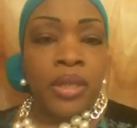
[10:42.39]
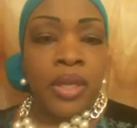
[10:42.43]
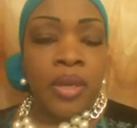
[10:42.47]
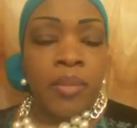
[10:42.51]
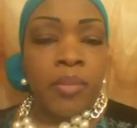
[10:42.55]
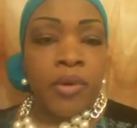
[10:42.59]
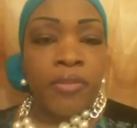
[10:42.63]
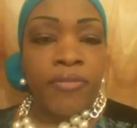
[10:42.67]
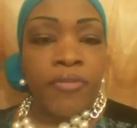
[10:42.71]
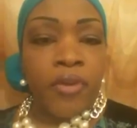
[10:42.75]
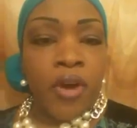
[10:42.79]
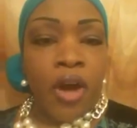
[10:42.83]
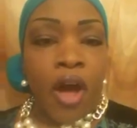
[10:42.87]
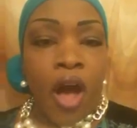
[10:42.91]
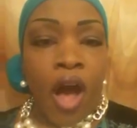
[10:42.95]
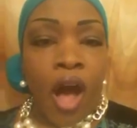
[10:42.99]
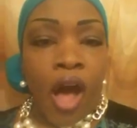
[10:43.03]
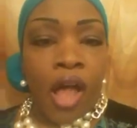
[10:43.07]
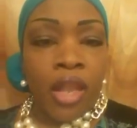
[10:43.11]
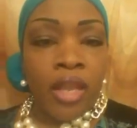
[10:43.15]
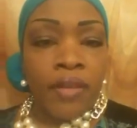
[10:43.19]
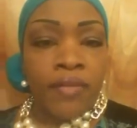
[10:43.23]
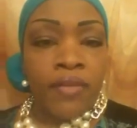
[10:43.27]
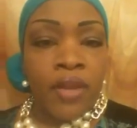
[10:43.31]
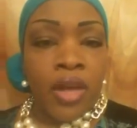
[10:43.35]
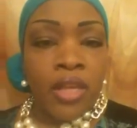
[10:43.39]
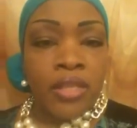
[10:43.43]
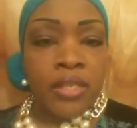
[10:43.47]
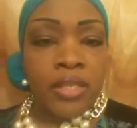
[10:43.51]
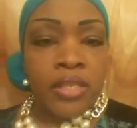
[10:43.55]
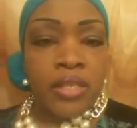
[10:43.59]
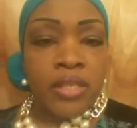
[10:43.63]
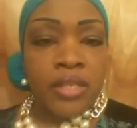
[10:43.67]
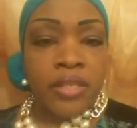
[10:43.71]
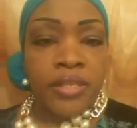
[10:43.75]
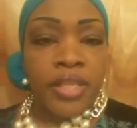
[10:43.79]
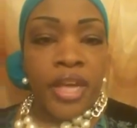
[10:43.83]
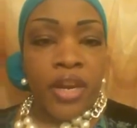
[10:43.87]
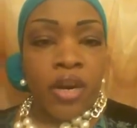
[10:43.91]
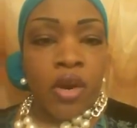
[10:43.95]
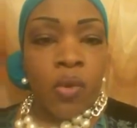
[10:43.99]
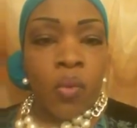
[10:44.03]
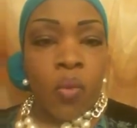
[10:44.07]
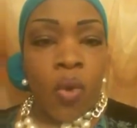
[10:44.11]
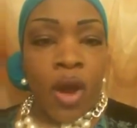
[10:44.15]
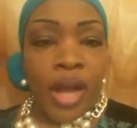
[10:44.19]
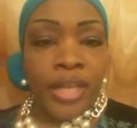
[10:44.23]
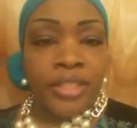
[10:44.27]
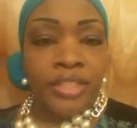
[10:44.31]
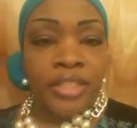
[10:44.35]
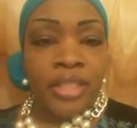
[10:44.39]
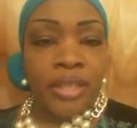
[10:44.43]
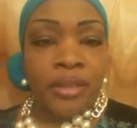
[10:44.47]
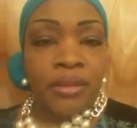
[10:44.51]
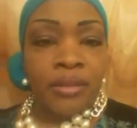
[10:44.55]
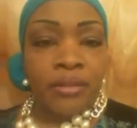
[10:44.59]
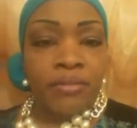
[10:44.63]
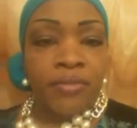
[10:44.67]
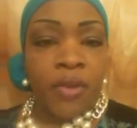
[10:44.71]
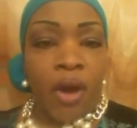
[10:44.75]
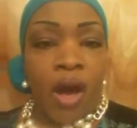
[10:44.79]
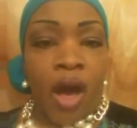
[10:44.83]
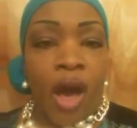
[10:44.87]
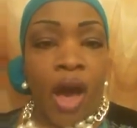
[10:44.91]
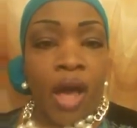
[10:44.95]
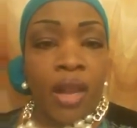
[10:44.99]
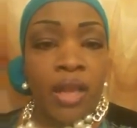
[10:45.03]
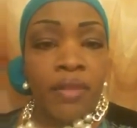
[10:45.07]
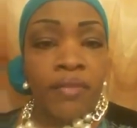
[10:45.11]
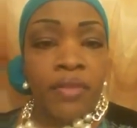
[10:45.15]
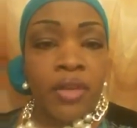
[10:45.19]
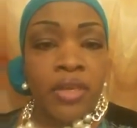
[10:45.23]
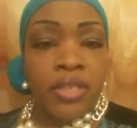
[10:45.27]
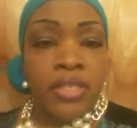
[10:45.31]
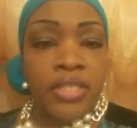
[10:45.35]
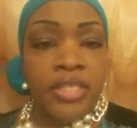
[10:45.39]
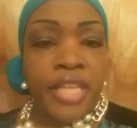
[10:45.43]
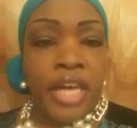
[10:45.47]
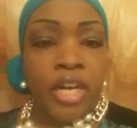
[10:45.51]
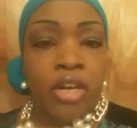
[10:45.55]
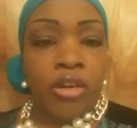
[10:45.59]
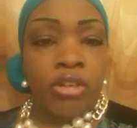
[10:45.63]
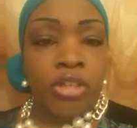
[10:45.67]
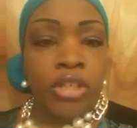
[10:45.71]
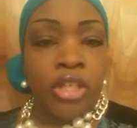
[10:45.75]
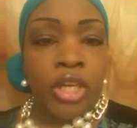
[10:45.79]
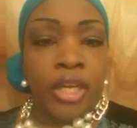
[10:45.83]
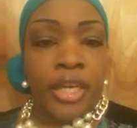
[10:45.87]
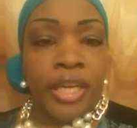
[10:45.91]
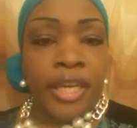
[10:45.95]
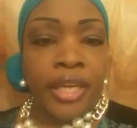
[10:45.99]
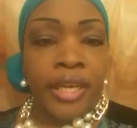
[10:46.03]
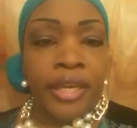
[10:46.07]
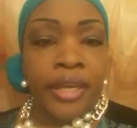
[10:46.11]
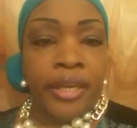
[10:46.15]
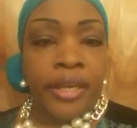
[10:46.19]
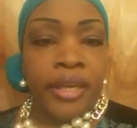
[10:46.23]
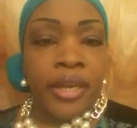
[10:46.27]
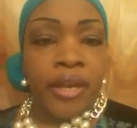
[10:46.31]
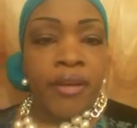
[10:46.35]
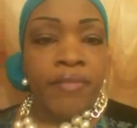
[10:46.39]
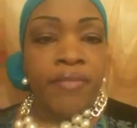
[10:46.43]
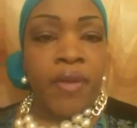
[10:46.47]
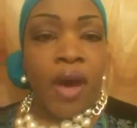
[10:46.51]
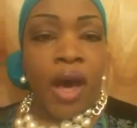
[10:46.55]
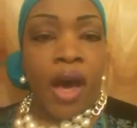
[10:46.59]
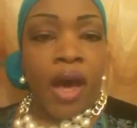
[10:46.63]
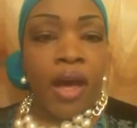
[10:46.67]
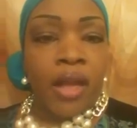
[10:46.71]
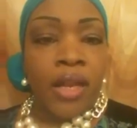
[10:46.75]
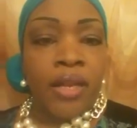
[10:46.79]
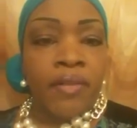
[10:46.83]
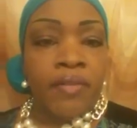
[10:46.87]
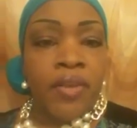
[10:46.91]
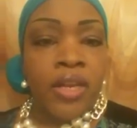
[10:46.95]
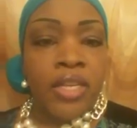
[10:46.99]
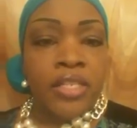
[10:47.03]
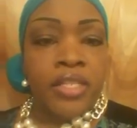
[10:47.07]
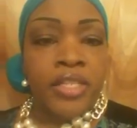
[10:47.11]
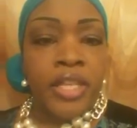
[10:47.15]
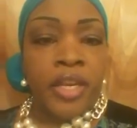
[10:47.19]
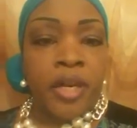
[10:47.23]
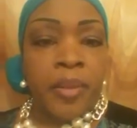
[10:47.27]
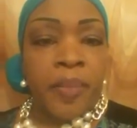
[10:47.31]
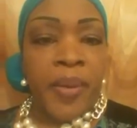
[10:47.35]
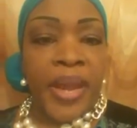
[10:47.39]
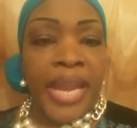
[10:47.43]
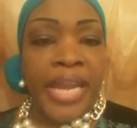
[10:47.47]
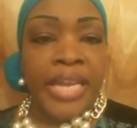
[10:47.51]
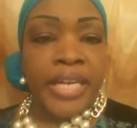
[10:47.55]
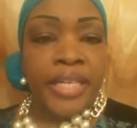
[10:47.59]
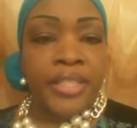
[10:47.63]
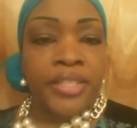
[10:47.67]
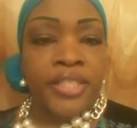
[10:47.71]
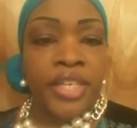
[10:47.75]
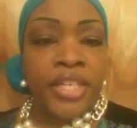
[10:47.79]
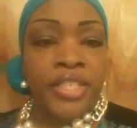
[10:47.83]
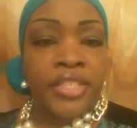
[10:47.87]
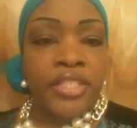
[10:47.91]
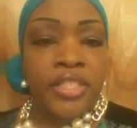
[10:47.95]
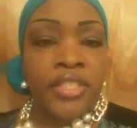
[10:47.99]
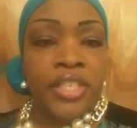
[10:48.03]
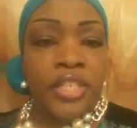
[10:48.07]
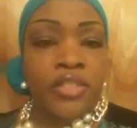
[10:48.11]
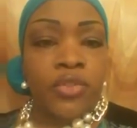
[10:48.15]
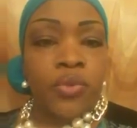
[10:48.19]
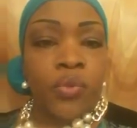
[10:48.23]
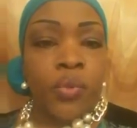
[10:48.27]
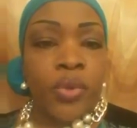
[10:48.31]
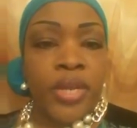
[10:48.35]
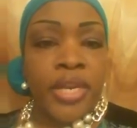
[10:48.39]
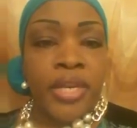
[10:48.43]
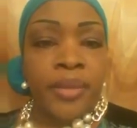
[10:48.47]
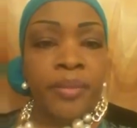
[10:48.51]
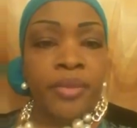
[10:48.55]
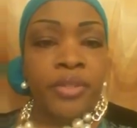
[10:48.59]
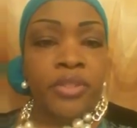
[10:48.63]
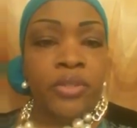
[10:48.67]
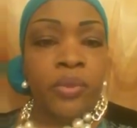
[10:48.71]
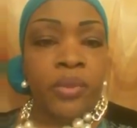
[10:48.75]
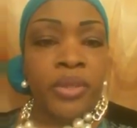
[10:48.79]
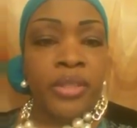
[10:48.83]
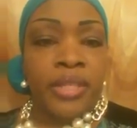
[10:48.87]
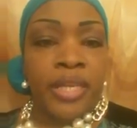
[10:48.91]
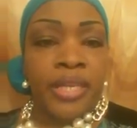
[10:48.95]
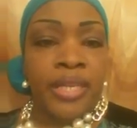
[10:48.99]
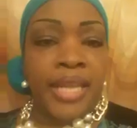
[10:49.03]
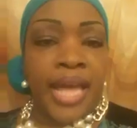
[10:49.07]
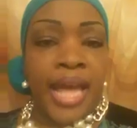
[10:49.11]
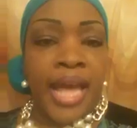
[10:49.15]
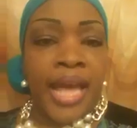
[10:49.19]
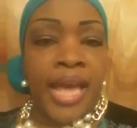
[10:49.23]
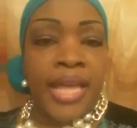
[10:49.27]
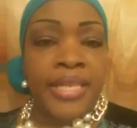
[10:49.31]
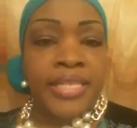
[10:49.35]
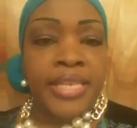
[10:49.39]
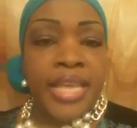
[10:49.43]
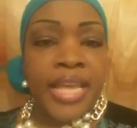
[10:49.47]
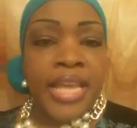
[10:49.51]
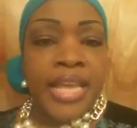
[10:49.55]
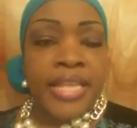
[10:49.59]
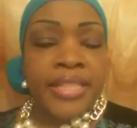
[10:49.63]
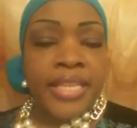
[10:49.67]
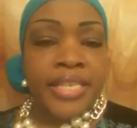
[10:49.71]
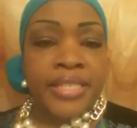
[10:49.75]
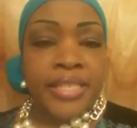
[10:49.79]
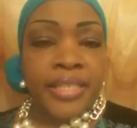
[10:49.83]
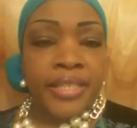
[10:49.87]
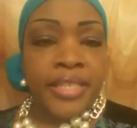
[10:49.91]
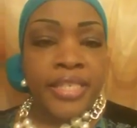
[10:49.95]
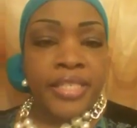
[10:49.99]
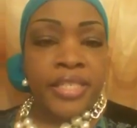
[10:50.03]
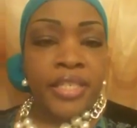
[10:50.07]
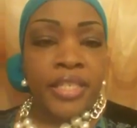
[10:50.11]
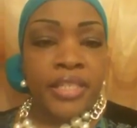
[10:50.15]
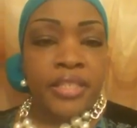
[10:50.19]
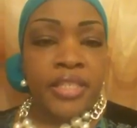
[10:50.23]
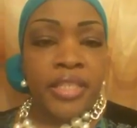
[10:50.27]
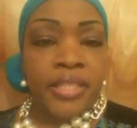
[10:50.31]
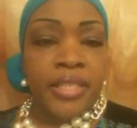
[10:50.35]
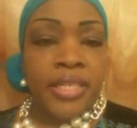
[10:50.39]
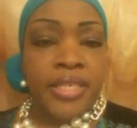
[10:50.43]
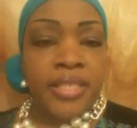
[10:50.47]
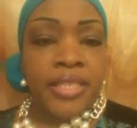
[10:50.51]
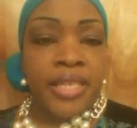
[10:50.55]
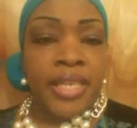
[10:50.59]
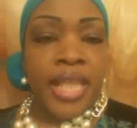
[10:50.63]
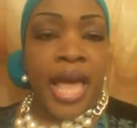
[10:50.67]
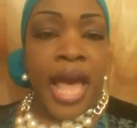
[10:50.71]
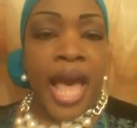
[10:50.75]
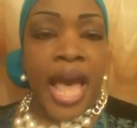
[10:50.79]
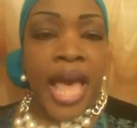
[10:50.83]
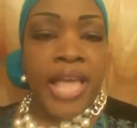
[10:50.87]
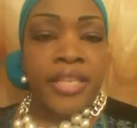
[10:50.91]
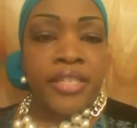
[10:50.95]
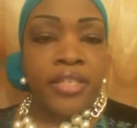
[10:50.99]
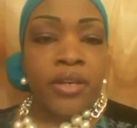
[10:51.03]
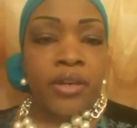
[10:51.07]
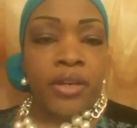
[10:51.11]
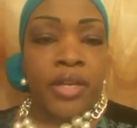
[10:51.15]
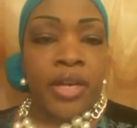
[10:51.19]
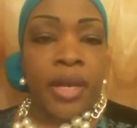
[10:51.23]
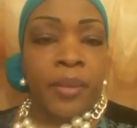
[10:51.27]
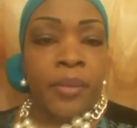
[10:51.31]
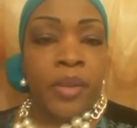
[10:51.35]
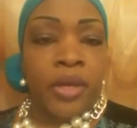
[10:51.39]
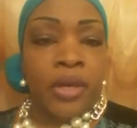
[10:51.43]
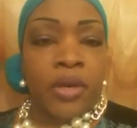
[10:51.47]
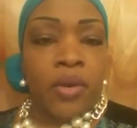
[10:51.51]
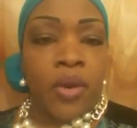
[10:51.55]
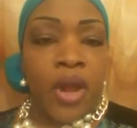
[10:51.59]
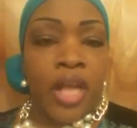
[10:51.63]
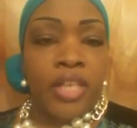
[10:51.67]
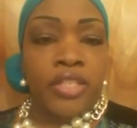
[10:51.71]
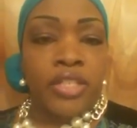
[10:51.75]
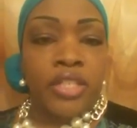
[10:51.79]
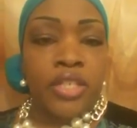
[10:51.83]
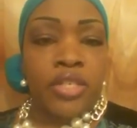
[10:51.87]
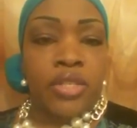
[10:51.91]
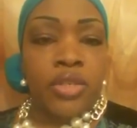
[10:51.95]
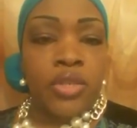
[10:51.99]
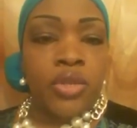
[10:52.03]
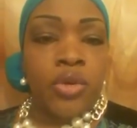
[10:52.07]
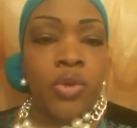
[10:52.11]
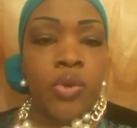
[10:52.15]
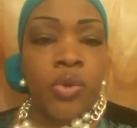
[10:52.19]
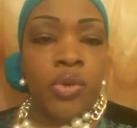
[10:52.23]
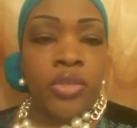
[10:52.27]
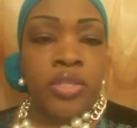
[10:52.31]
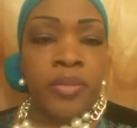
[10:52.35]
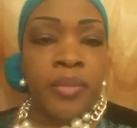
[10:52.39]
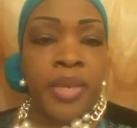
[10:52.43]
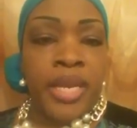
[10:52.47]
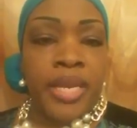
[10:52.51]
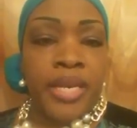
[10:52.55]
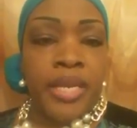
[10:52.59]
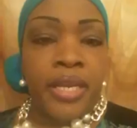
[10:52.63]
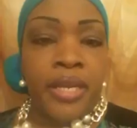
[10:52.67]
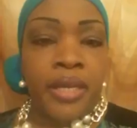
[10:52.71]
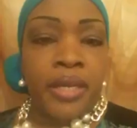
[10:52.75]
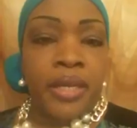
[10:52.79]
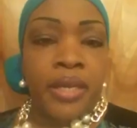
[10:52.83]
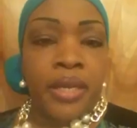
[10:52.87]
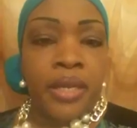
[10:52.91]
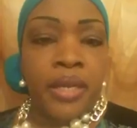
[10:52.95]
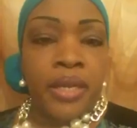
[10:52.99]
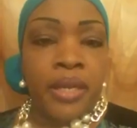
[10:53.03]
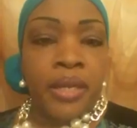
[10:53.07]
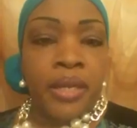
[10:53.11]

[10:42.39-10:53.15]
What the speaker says: But for all of us that are watching, for all of us that are looking, for all of us that are paying attention, that's reading between the lines, that's listening to these lies that are coming across this news media,